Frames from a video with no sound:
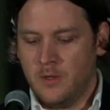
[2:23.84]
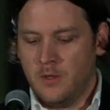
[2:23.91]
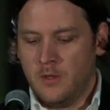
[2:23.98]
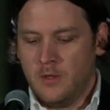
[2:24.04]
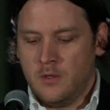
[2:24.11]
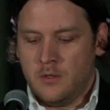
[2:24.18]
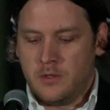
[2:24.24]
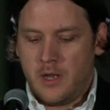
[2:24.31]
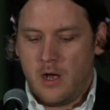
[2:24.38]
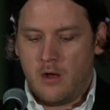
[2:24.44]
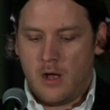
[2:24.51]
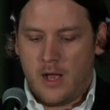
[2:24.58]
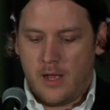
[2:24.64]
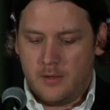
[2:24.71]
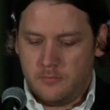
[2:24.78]
Now,
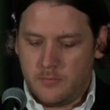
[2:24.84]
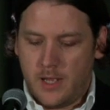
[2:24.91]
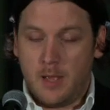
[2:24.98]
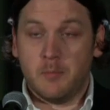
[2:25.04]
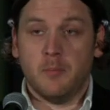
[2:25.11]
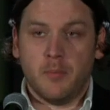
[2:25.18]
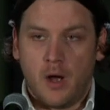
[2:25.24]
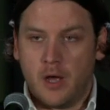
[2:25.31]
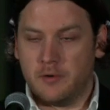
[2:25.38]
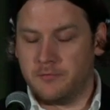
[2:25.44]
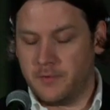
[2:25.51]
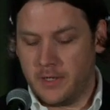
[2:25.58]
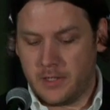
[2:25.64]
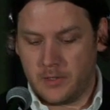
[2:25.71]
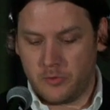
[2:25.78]
I am a Bond
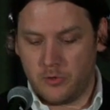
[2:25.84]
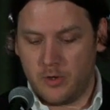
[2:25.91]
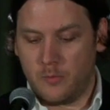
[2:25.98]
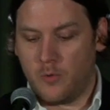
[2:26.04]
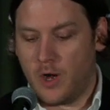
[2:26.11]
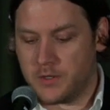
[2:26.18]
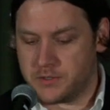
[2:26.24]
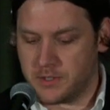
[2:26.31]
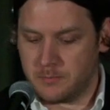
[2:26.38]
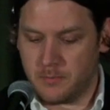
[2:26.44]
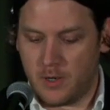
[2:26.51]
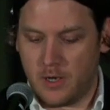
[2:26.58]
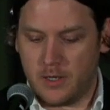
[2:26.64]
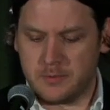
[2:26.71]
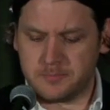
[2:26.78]
fan. I grew up watching
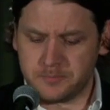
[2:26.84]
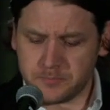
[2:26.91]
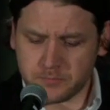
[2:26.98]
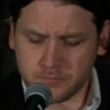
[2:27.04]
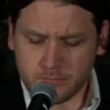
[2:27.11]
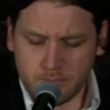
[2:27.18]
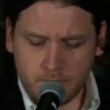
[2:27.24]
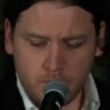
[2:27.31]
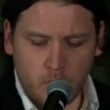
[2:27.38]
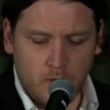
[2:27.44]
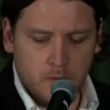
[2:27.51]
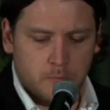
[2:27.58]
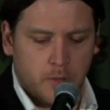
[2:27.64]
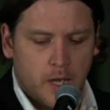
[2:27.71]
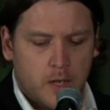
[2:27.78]
Bond.
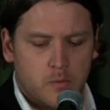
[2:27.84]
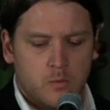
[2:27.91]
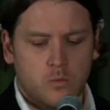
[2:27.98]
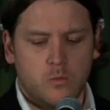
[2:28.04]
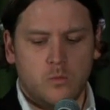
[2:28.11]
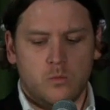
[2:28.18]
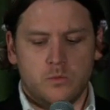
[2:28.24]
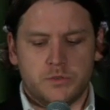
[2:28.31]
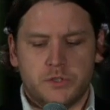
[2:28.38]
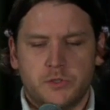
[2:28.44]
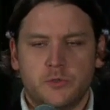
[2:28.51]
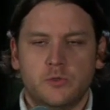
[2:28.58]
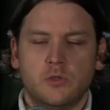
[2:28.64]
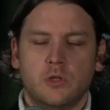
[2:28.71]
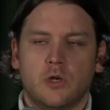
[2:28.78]
But to
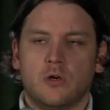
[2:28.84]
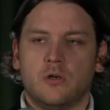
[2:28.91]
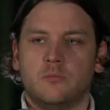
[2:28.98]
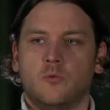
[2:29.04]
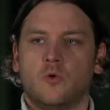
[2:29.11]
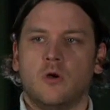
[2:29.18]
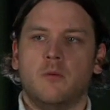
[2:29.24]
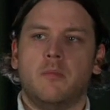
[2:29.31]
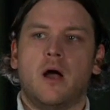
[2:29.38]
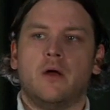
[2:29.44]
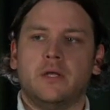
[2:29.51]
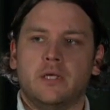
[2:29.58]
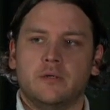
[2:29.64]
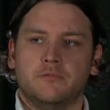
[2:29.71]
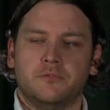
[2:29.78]
learn more about
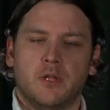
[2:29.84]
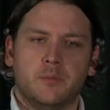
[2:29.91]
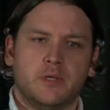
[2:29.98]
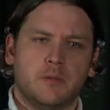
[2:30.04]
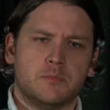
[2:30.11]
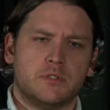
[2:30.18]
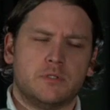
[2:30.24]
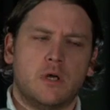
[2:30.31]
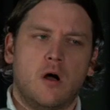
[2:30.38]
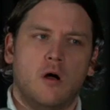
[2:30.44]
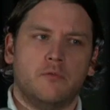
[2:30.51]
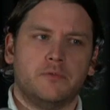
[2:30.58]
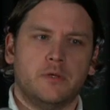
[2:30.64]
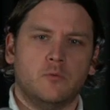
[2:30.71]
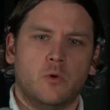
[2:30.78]
Ian Fleming himself
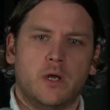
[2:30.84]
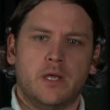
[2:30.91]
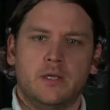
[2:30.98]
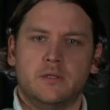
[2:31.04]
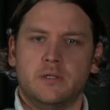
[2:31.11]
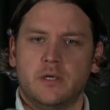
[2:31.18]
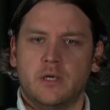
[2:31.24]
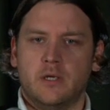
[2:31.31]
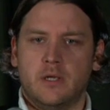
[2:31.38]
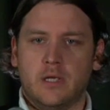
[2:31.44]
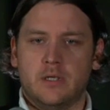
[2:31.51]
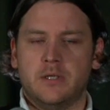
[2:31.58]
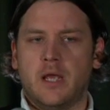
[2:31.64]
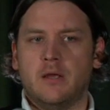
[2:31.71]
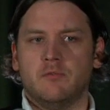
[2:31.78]
and what he did in
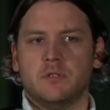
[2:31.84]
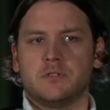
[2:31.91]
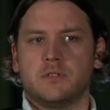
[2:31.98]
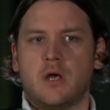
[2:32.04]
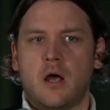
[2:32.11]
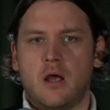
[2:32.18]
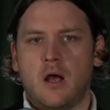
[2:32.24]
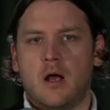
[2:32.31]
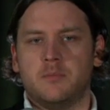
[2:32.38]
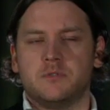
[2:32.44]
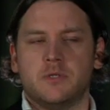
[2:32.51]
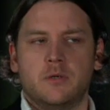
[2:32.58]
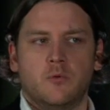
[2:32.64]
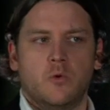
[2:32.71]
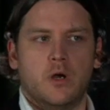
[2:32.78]
naval psyops
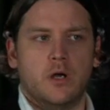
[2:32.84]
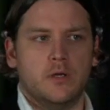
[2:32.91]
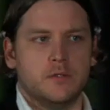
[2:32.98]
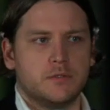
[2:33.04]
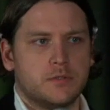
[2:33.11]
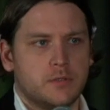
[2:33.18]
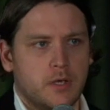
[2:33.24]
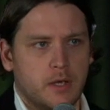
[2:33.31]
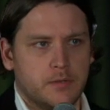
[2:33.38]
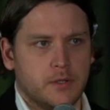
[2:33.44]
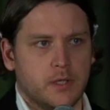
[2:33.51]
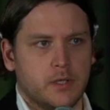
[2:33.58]
was, I think,